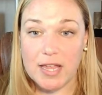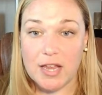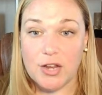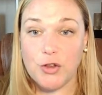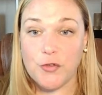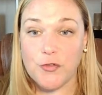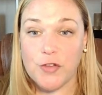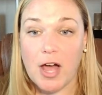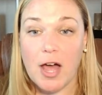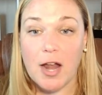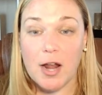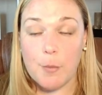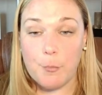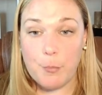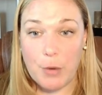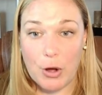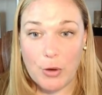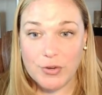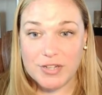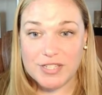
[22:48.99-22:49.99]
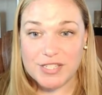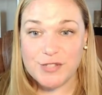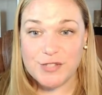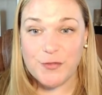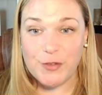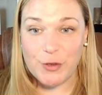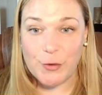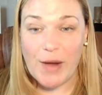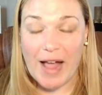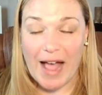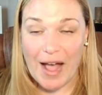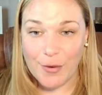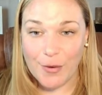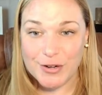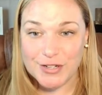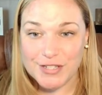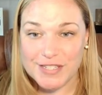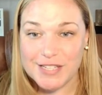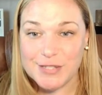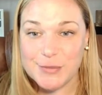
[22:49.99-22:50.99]
and you've got a bonus few
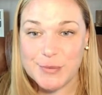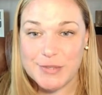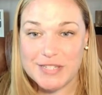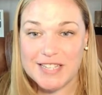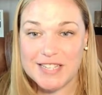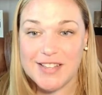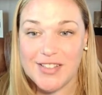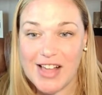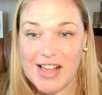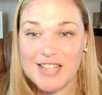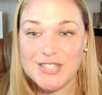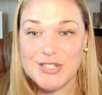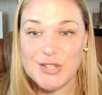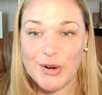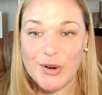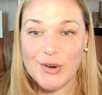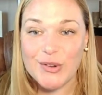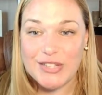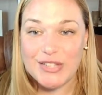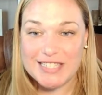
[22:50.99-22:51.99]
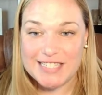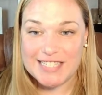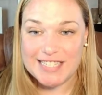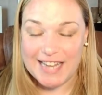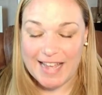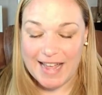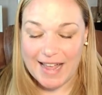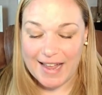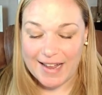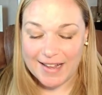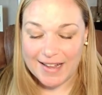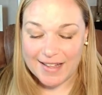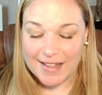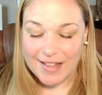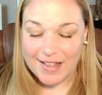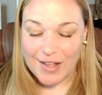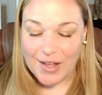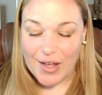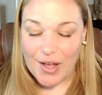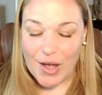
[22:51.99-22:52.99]
hours because we did class early today.
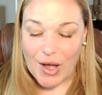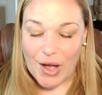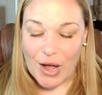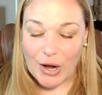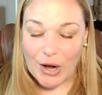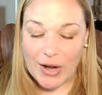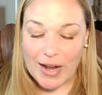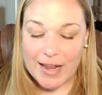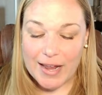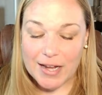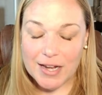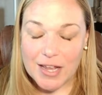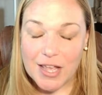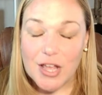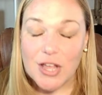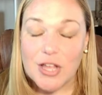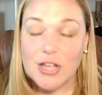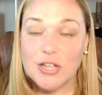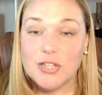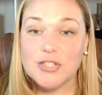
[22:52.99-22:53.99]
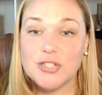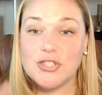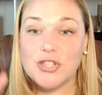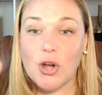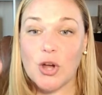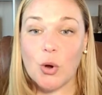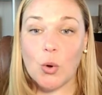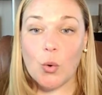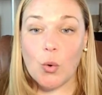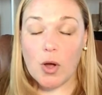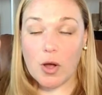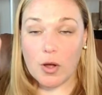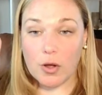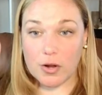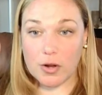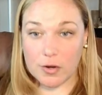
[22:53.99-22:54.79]
All right. So